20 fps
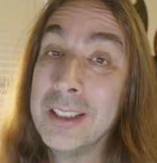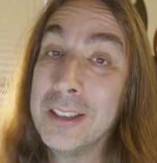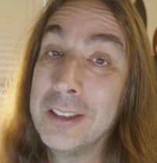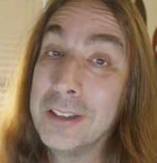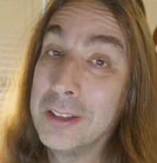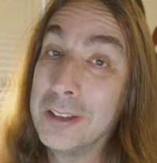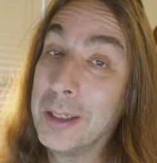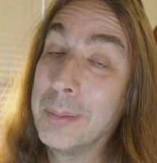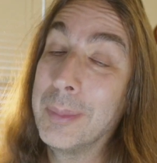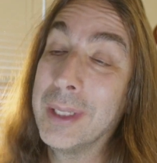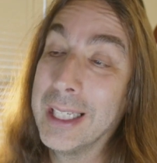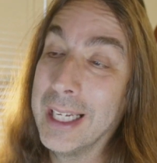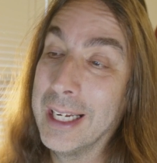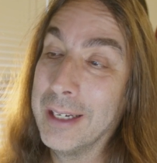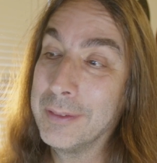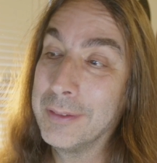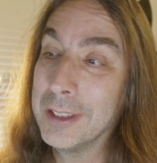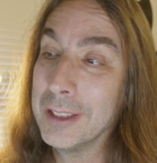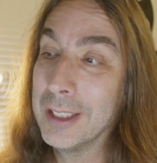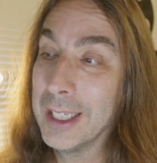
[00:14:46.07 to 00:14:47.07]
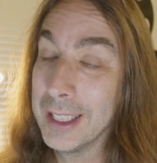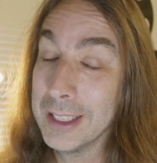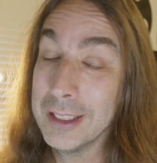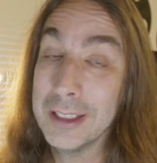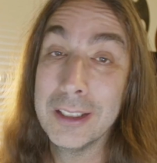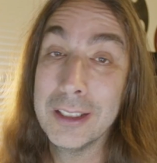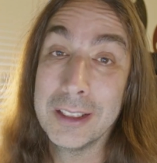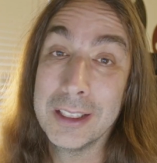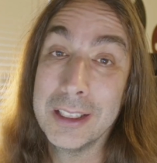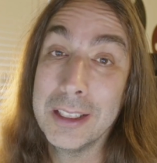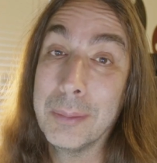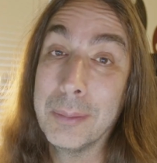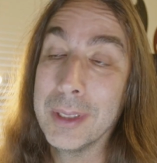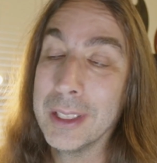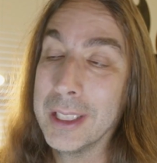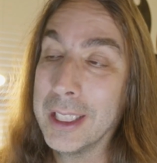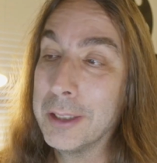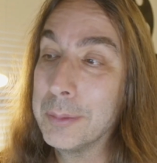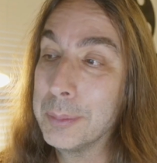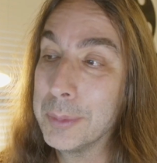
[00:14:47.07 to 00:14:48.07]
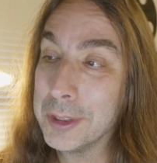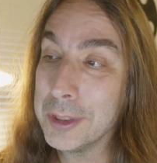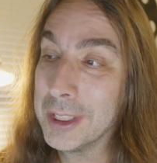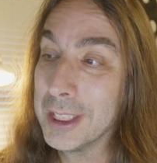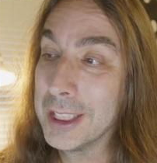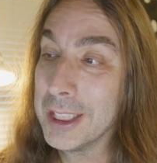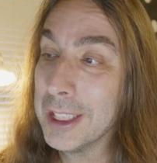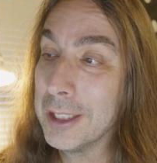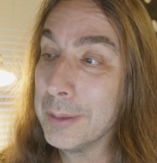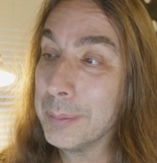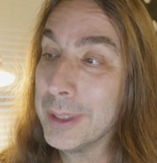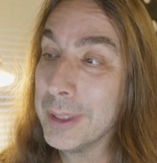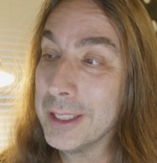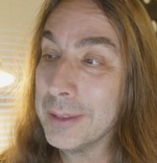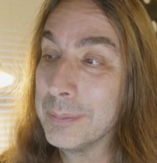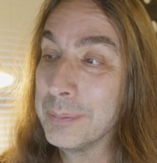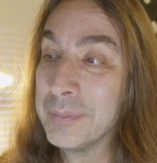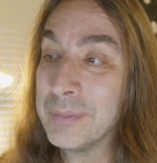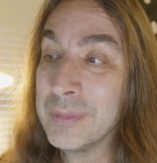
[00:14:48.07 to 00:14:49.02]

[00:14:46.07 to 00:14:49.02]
So I'm going to have to look some of their music up and